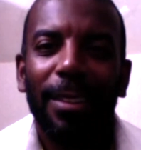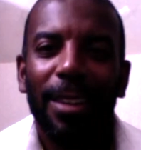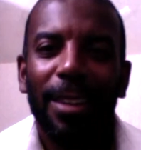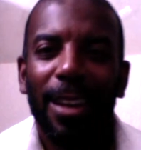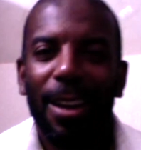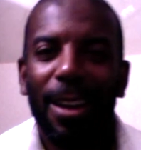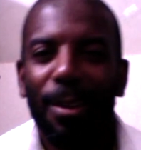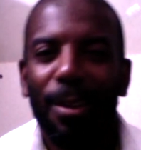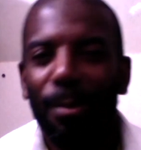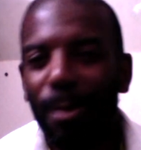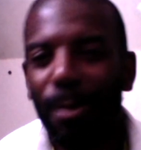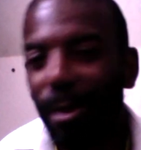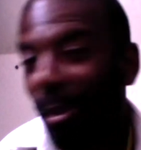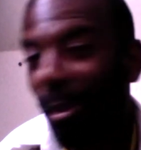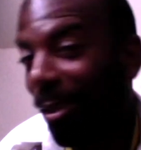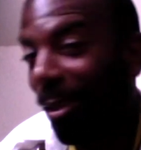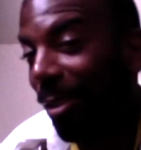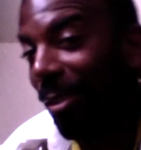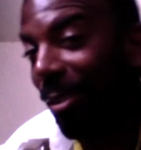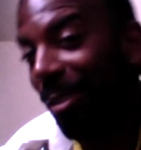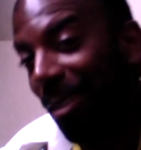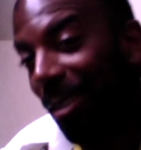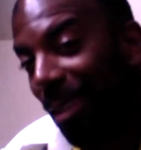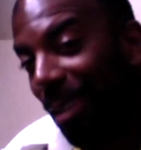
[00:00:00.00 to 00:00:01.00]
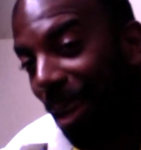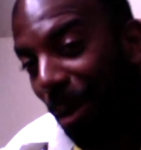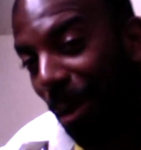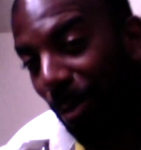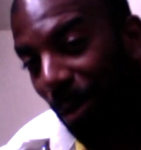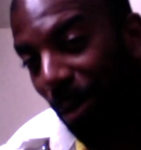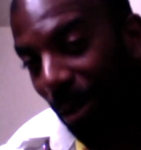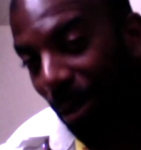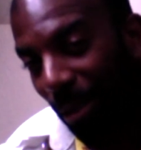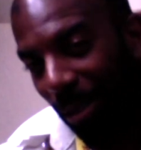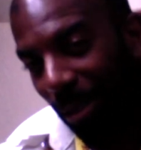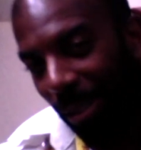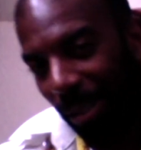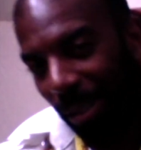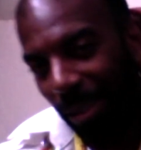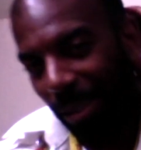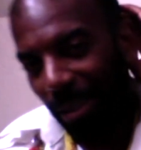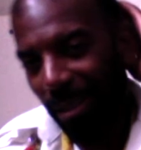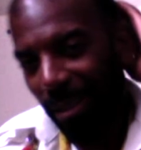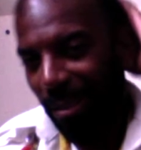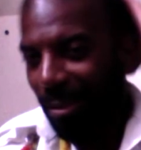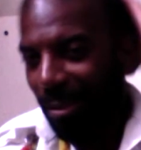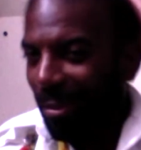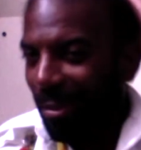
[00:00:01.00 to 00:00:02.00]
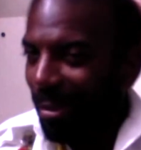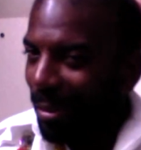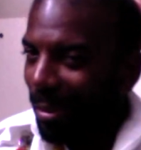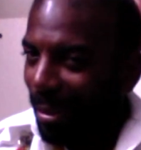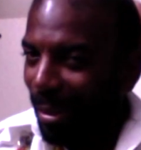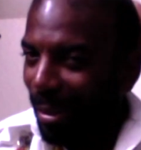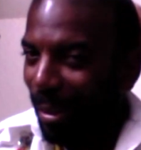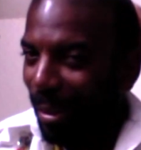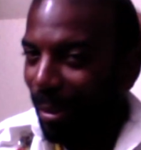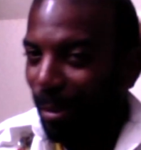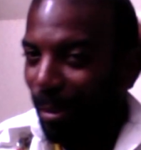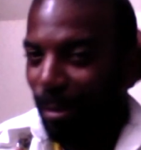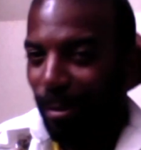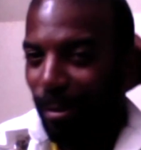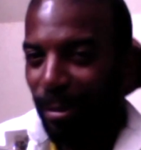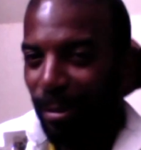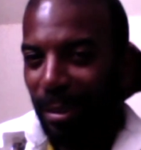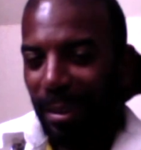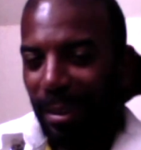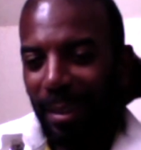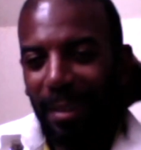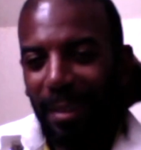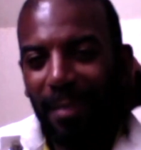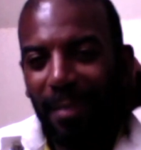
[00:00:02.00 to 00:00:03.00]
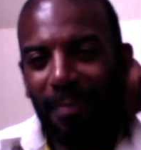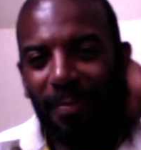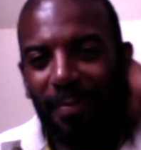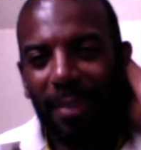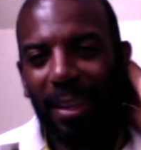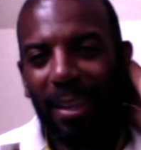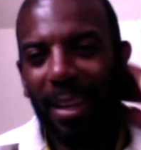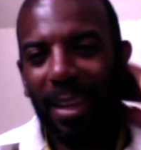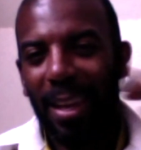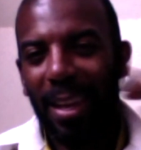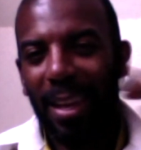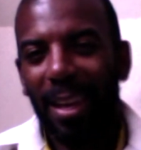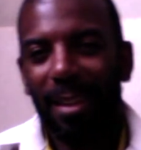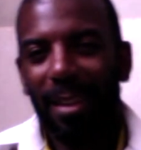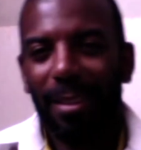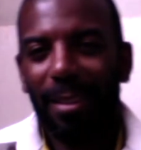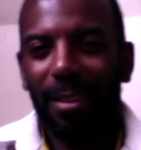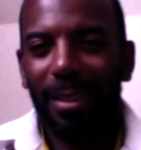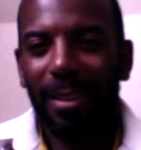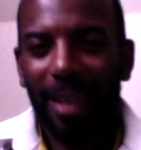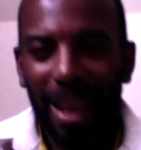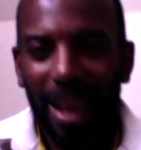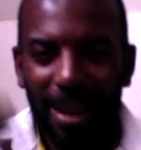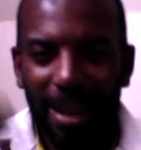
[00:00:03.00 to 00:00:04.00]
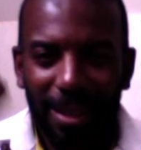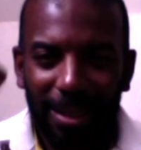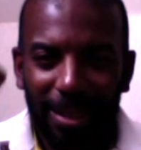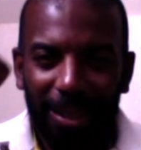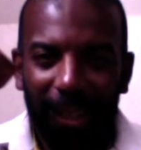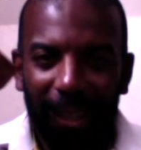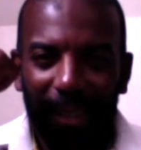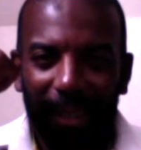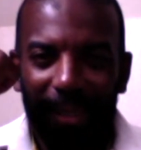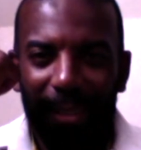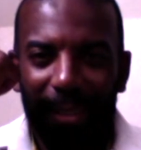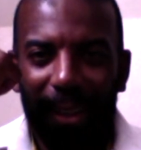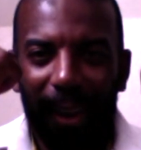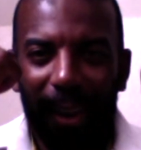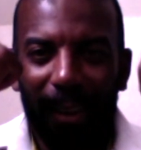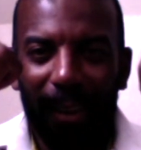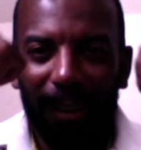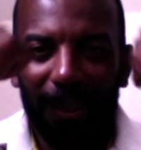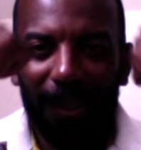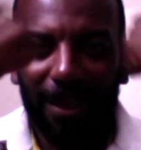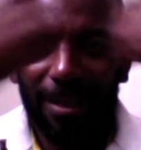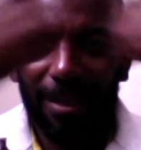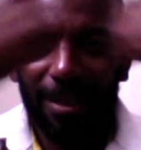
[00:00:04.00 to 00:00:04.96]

I was, and I'll be good. So, other than that, it's getting darker.